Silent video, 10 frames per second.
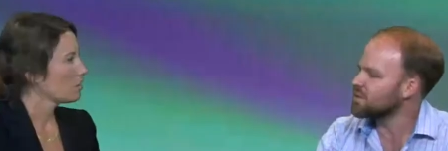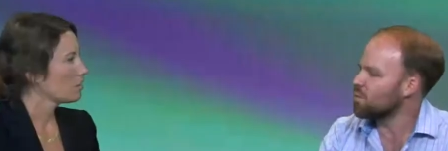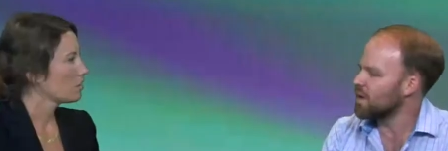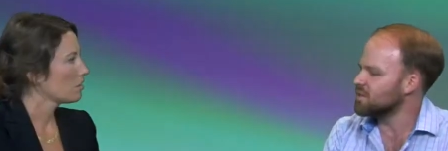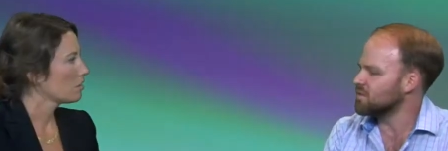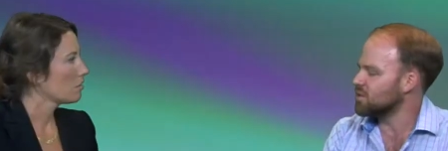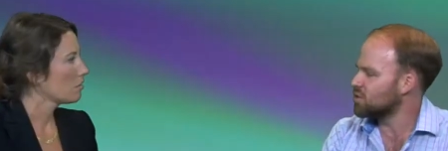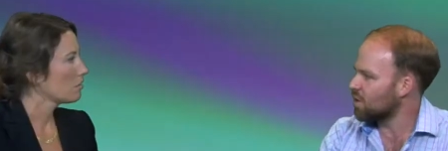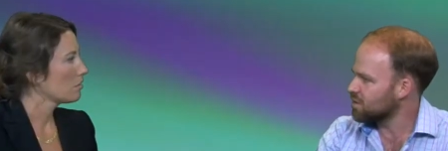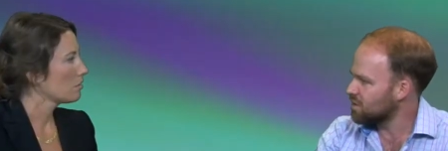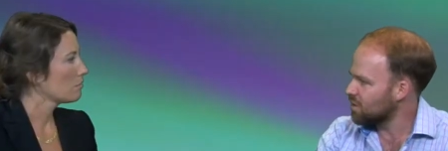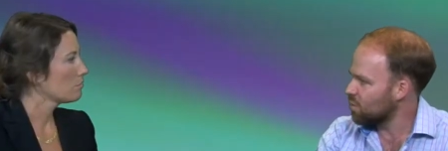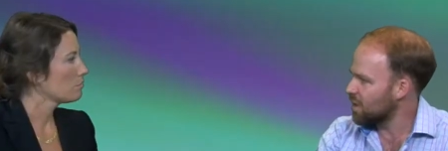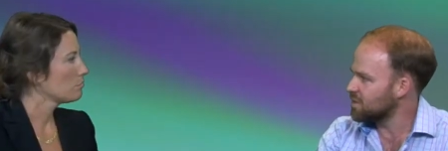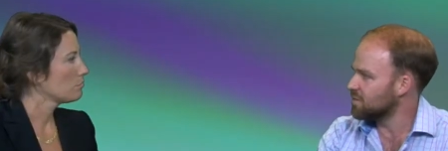Speaker 1: and the ways of instructing and the
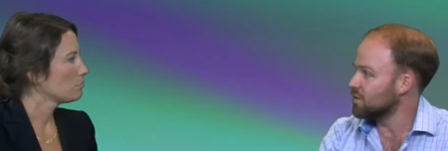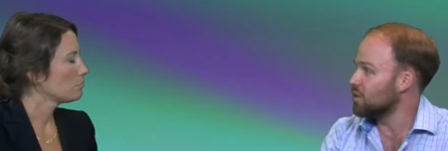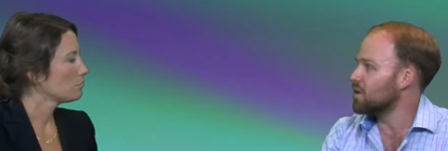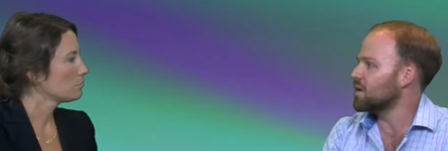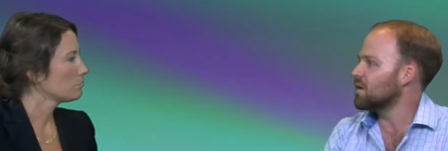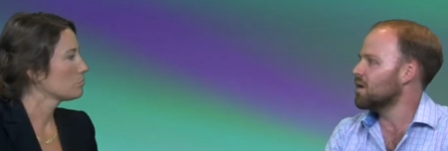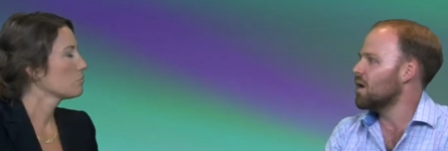ways of learning.